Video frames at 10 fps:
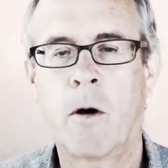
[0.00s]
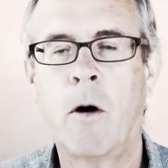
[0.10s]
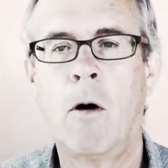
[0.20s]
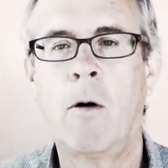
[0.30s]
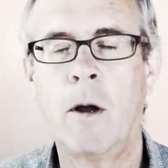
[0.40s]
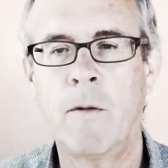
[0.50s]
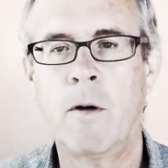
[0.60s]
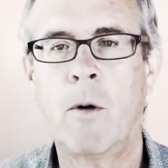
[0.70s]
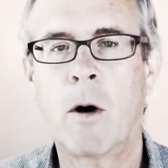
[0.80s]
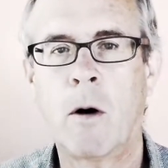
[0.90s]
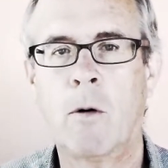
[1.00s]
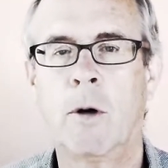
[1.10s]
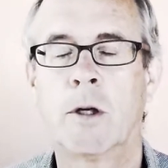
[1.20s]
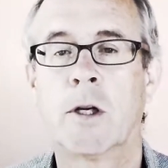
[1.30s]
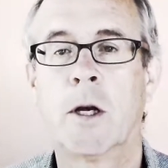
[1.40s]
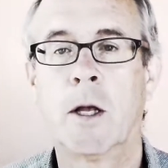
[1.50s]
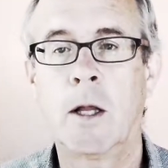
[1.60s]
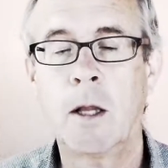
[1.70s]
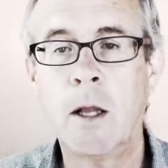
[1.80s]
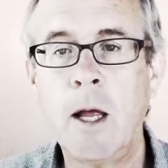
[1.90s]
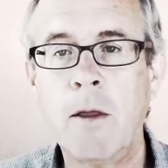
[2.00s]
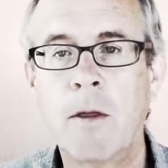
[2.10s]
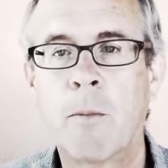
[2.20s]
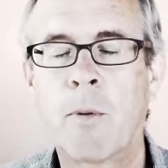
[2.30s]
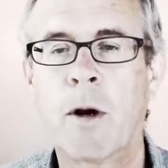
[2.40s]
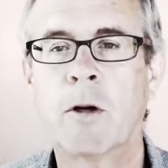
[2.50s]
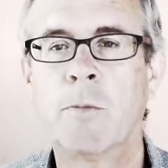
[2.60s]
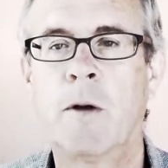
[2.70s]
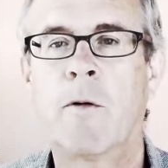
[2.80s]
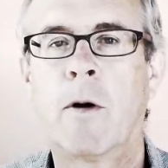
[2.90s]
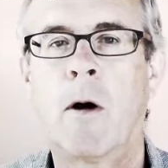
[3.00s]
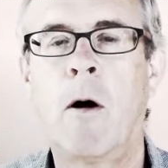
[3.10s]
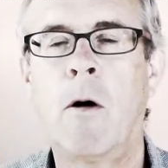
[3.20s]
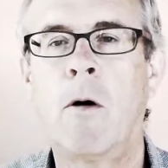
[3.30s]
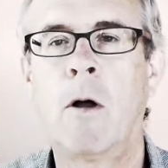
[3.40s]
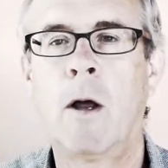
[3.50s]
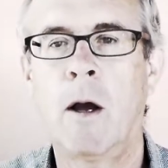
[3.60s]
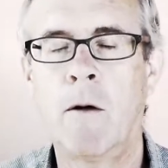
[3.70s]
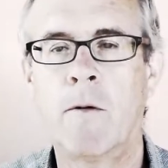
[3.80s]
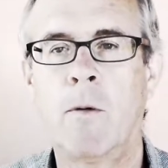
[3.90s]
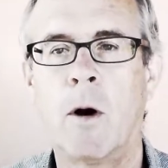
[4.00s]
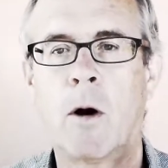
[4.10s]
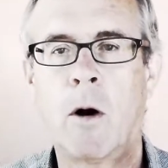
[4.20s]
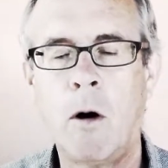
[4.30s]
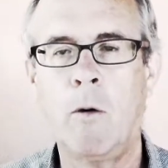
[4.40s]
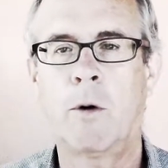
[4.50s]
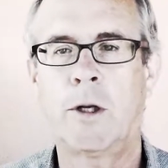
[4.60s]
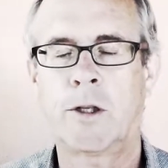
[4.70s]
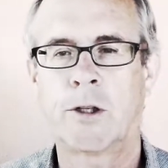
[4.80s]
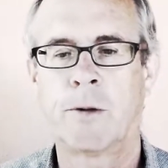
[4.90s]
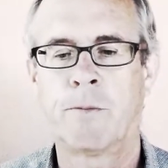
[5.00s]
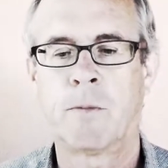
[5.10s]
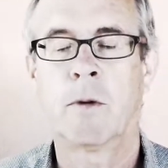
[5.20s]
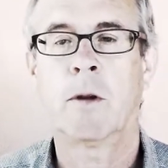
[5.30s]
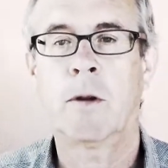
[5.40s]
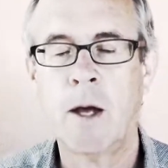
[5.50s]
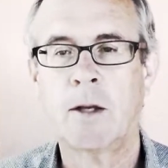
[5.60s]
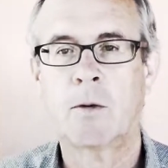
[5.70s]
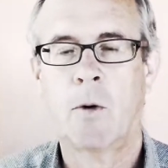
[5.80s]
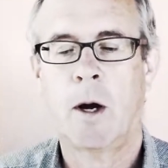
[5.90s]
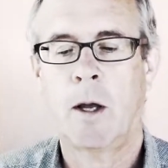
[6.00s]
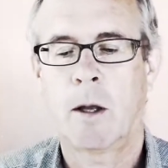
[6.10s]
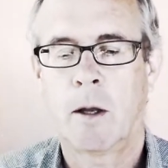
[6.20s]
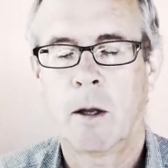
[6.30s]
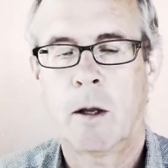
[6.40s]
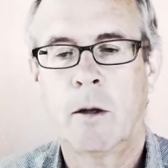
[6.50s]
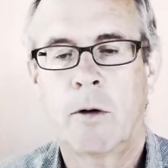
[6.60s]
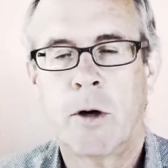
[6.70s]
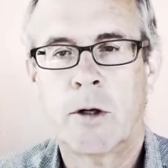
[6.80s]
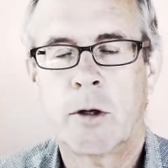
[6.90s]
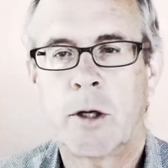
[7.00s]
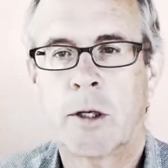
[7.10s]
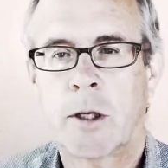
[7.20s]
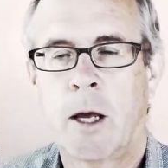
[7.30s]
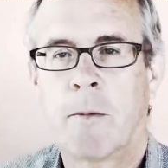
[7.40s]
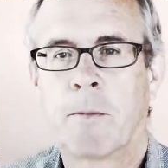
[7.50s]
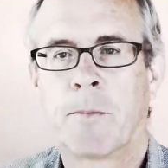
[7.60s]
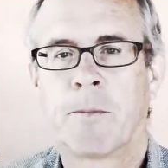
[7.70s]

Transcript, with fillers: The all everywhere always. Let the prayers be for all everywhere always. That's why the treasure chest came.